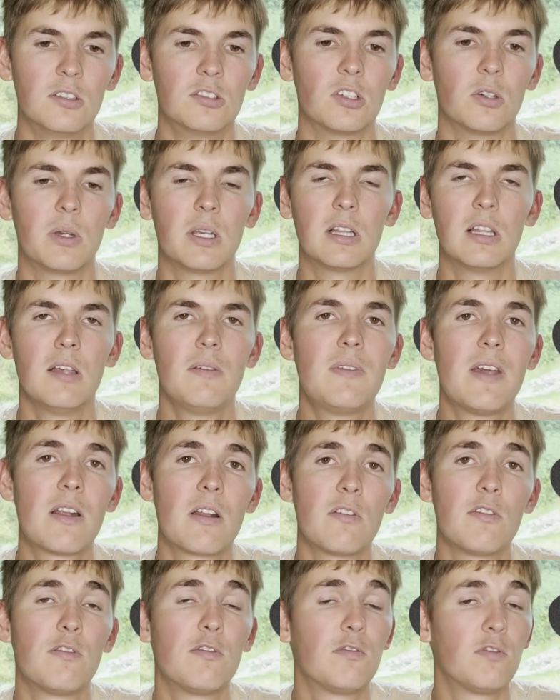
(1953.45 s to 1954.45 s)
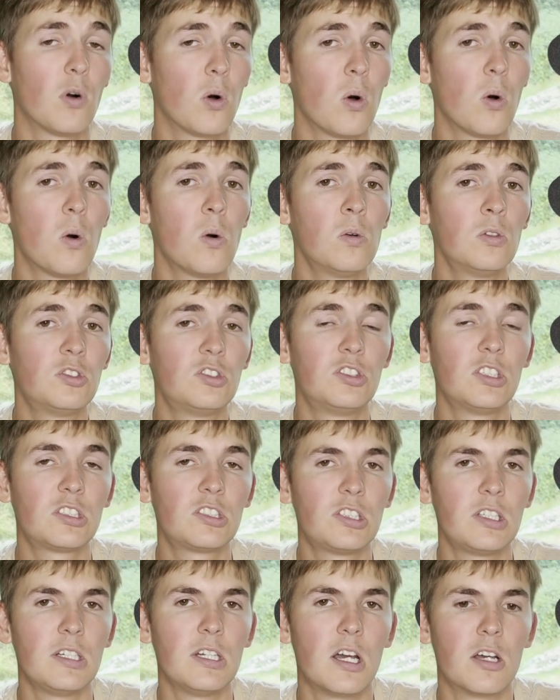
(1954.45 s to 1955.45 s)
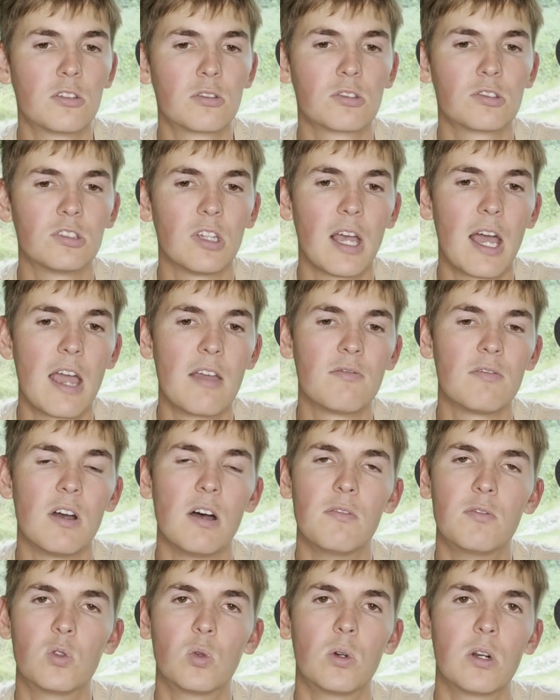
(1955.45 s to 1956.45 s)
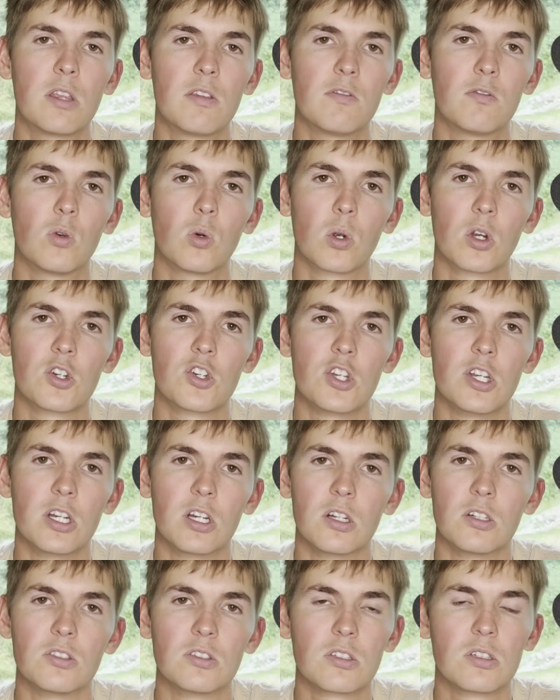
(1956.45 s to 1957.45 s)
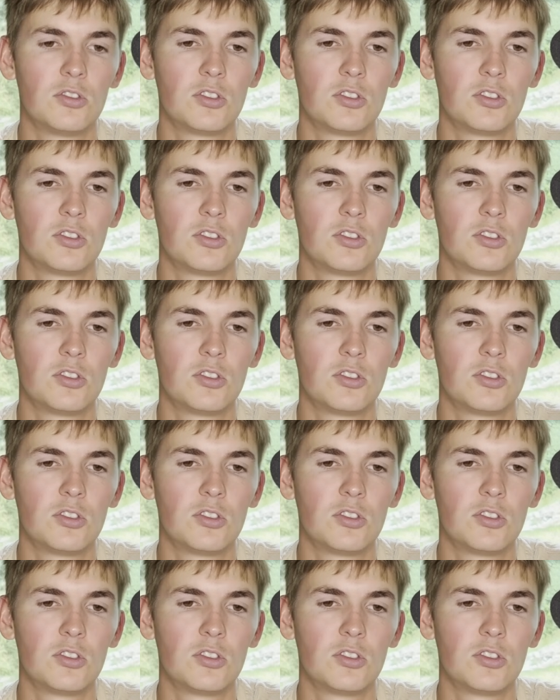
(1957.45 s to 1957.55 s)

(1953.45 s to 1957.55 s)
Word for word: So he lived out a full 1600s life of 24 ish years.